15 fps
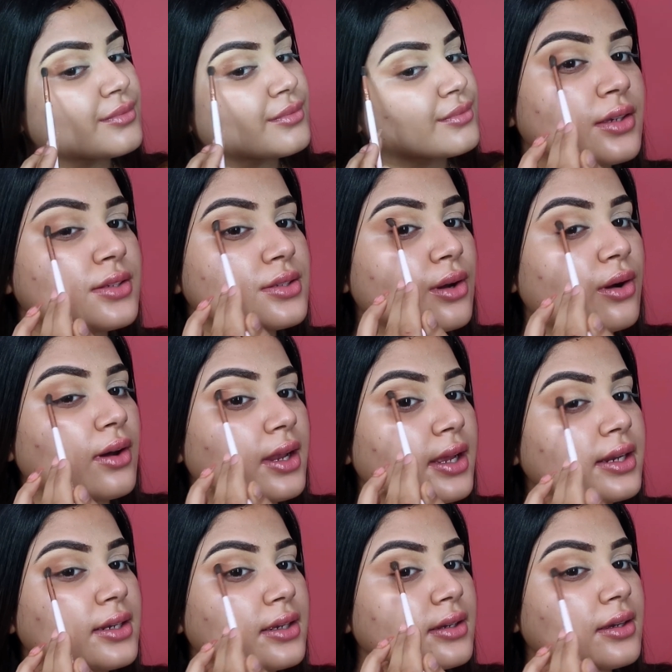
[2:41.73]
So all I
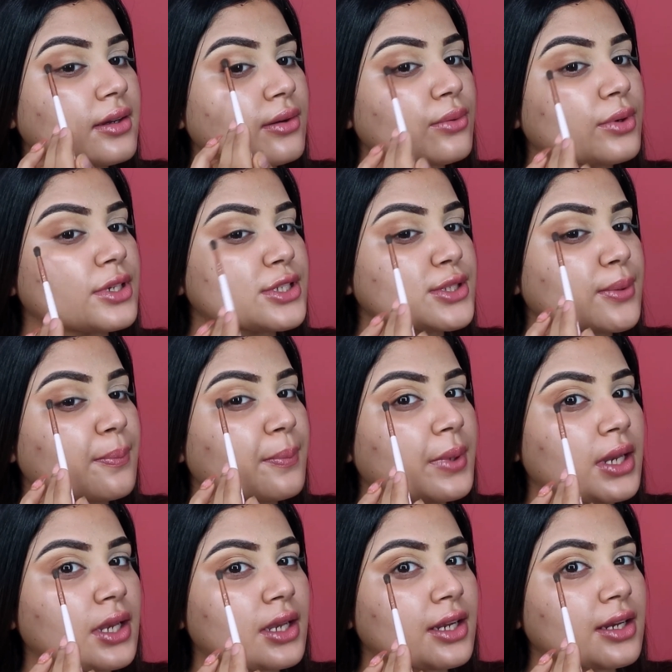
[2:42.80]
did here was
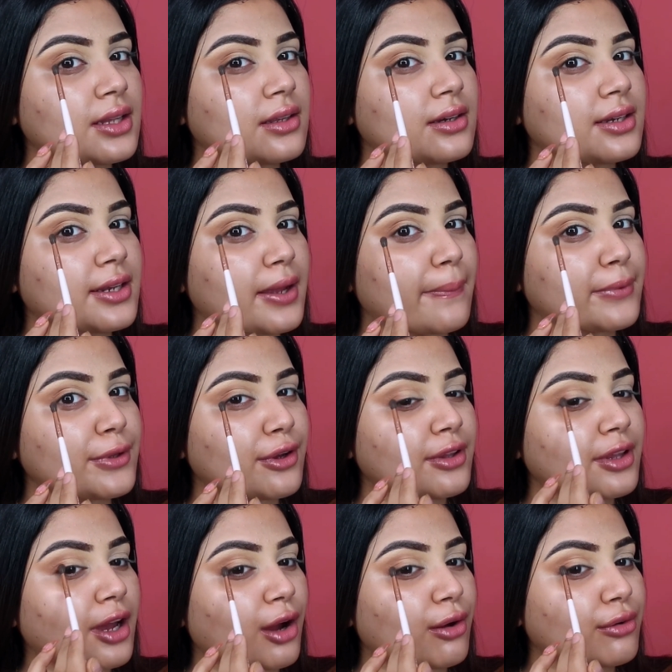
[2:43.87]
builded the depth on
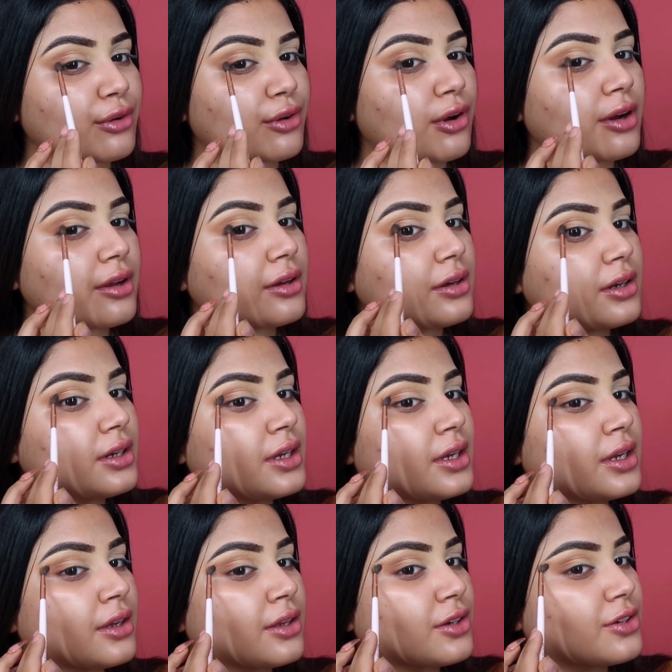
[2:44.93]
the outer corner,
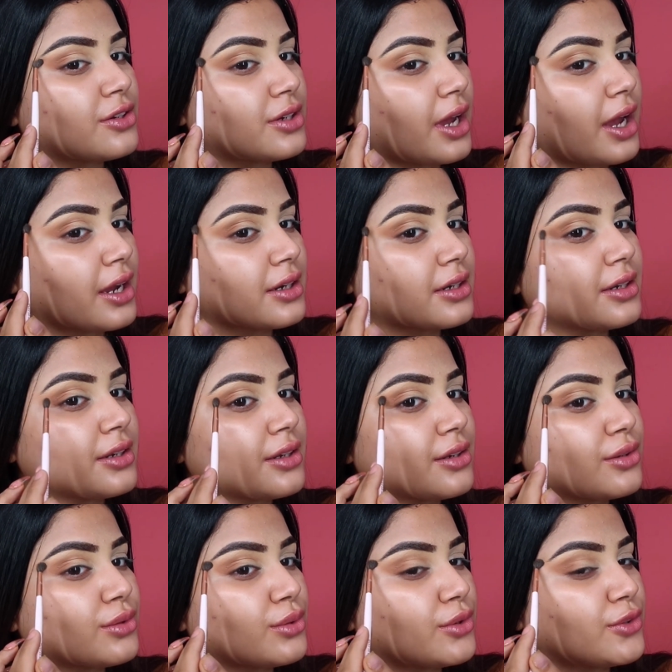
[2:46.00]
dragged it
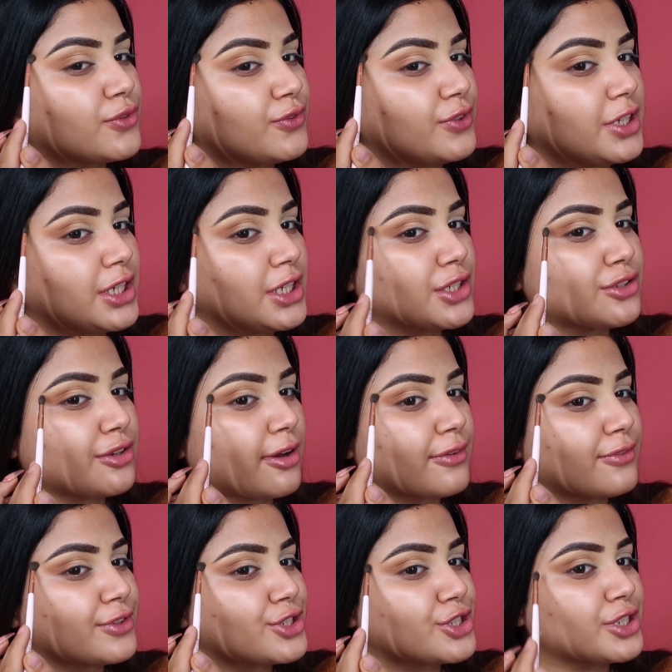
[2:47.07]
into a V sort of
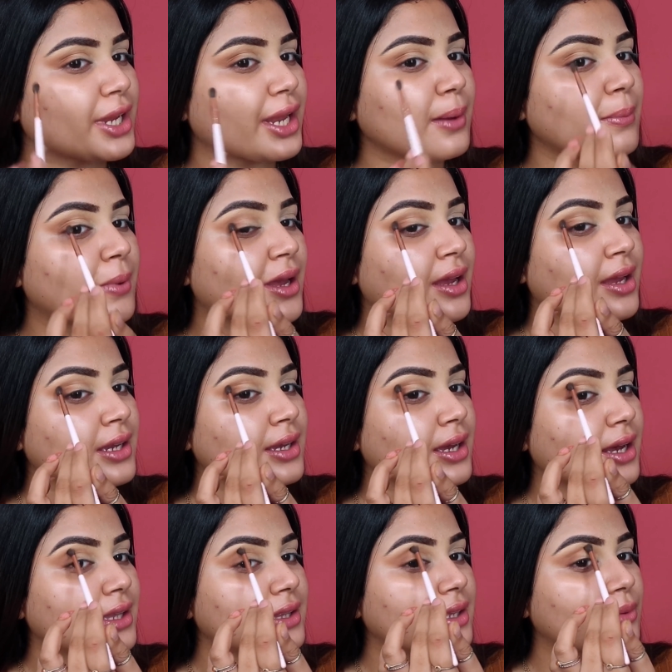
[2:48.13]
a shape,
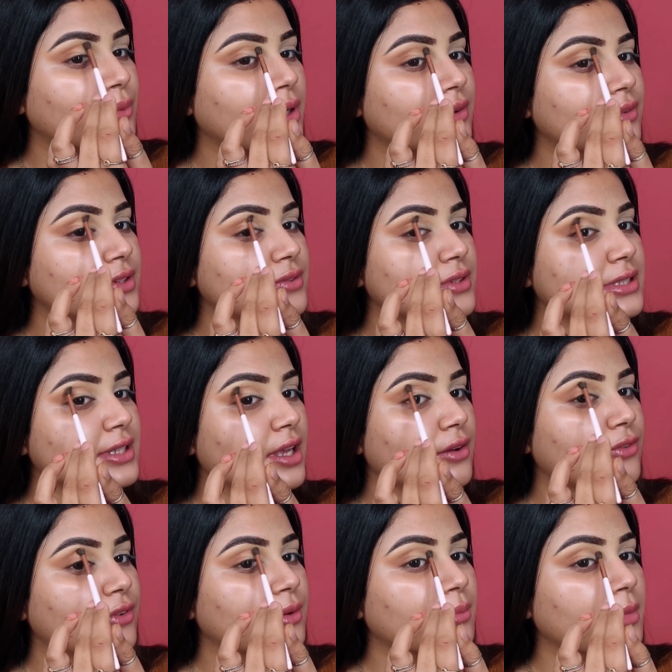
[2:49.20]
and then whatever was left
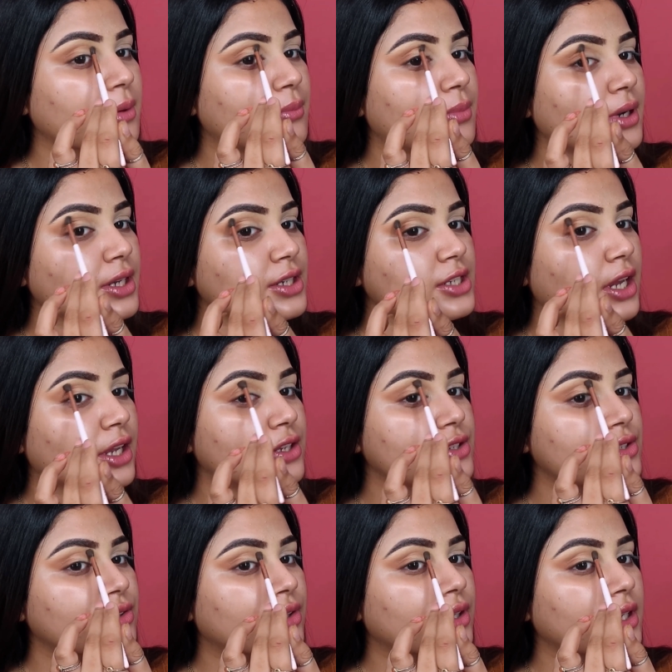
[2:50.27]
on my brush, I just
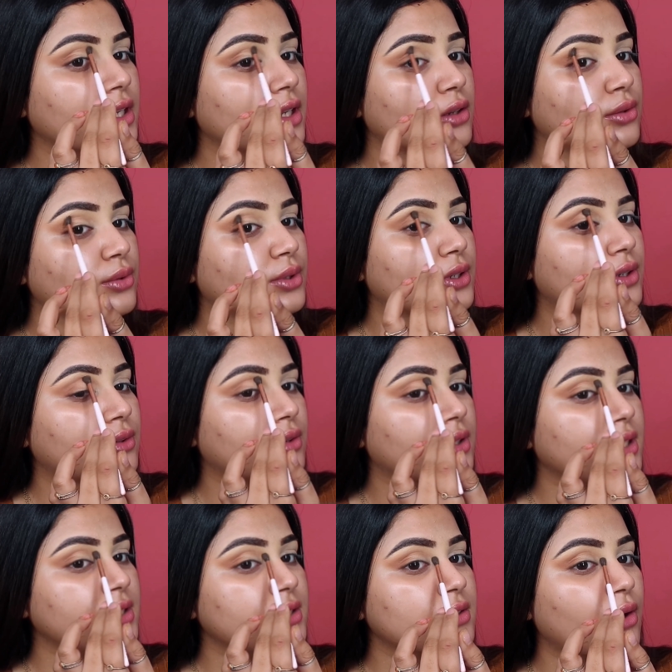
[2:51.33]
took it into the
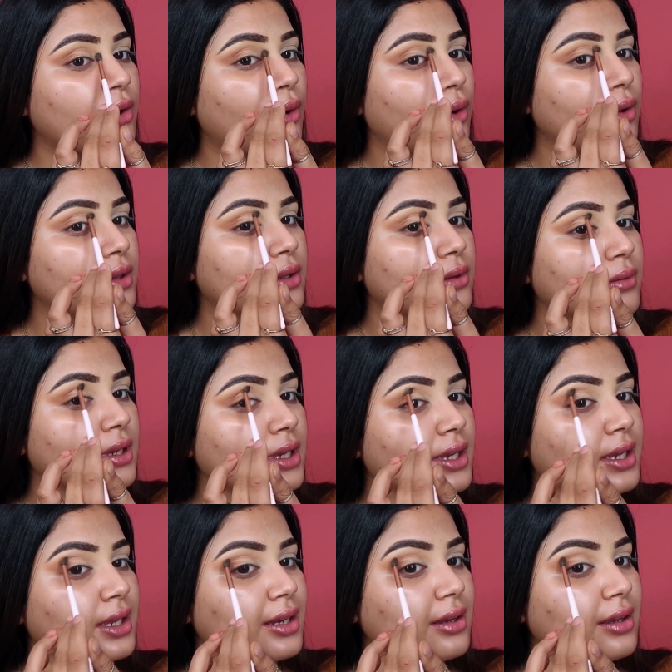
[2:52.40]
crease all the way
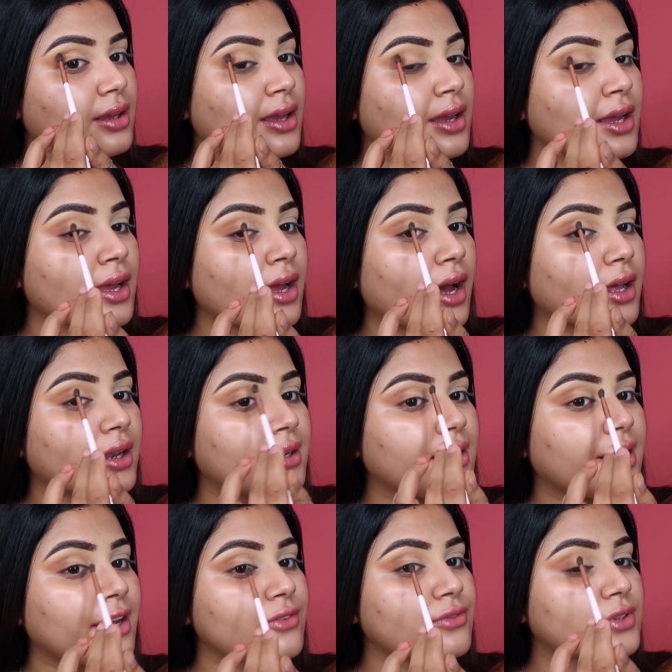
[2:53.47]
in and
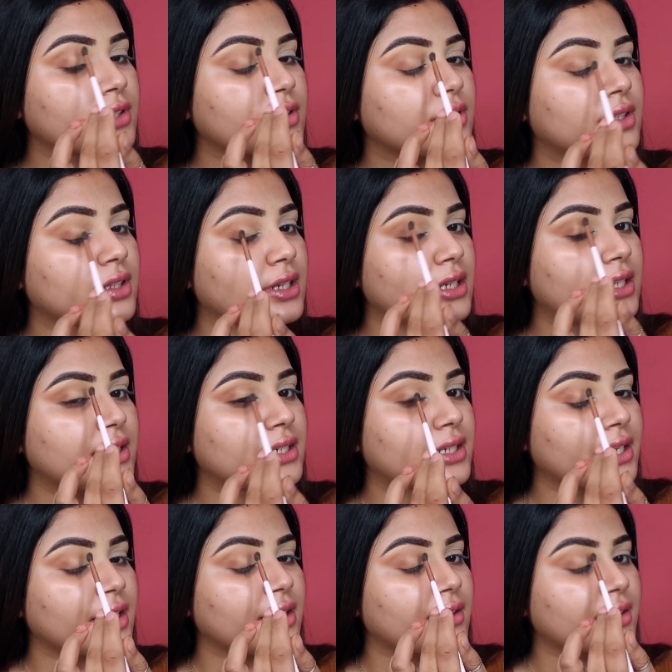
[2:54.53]
left the lid
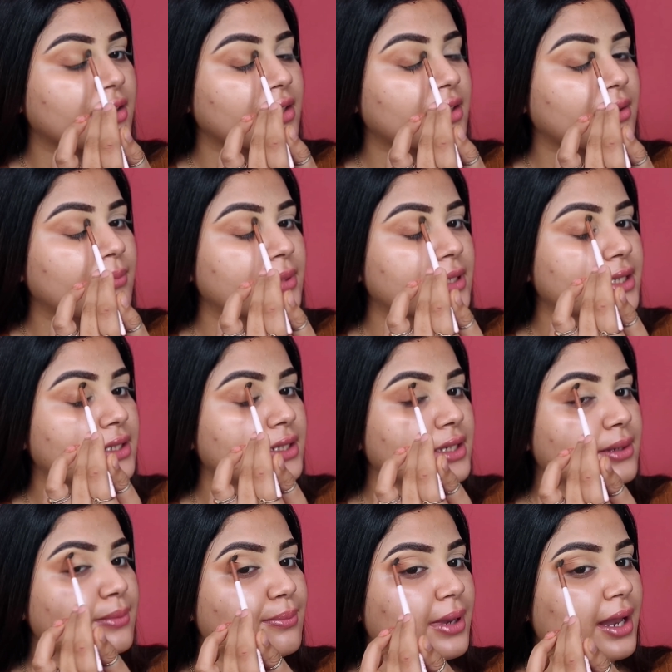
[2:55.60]
area completely
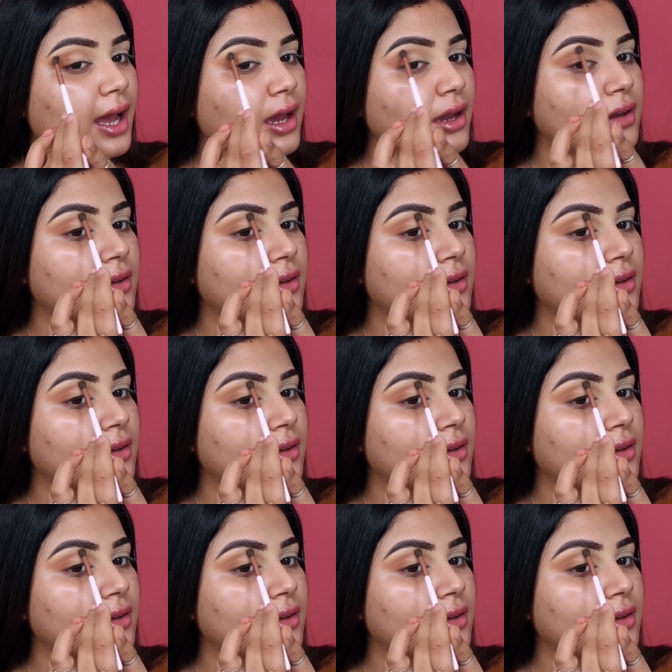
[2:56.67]
blank.